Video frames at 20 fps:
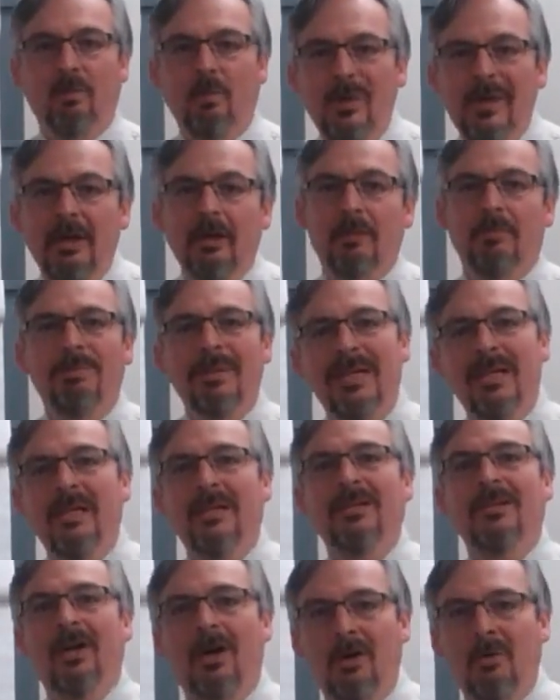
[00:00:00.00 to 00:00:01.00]
We are
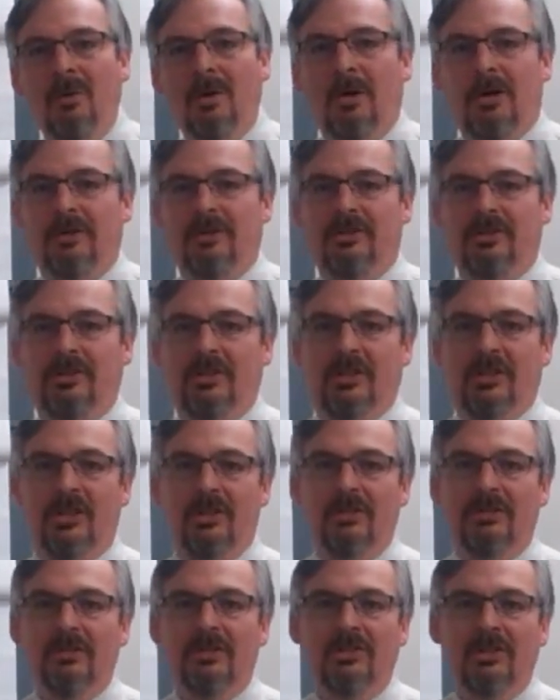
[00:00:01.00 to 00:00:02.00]
being coerced
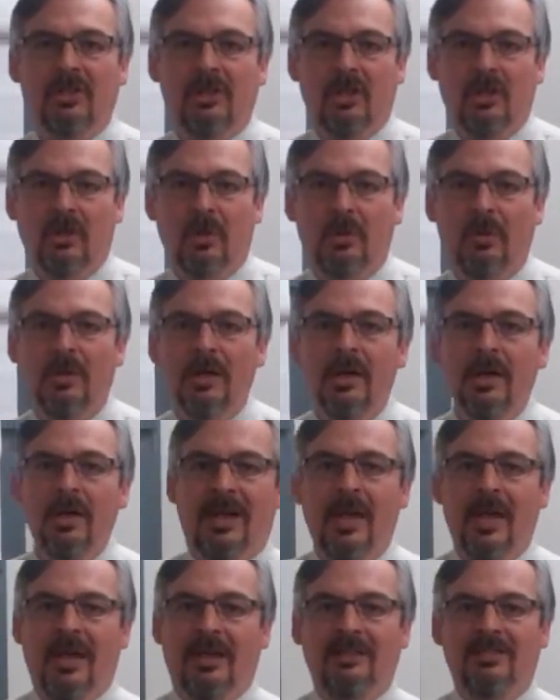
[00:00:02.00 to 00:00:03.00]
into
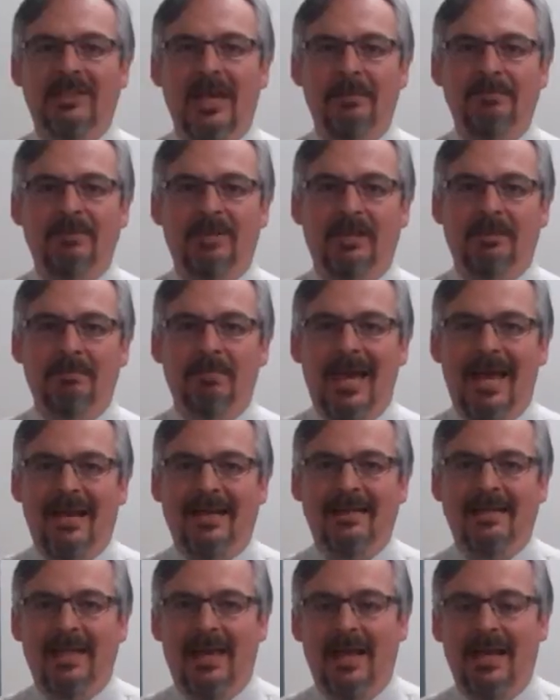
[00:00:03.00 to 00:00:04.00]
accepting
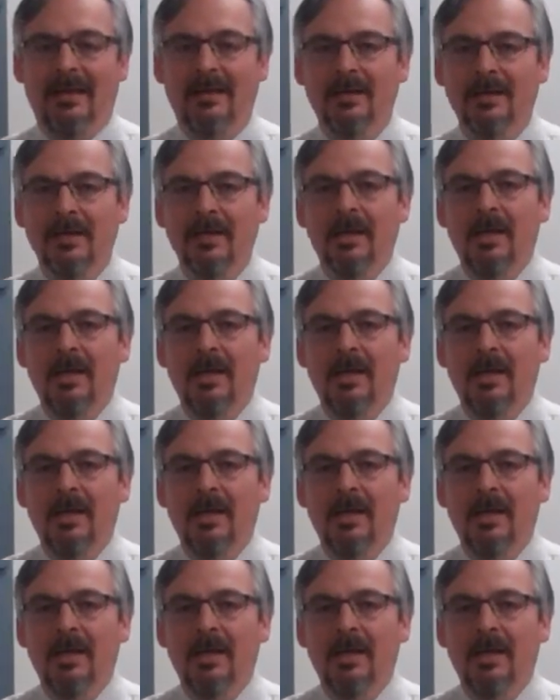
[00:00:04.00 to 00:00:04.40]
Medicaid.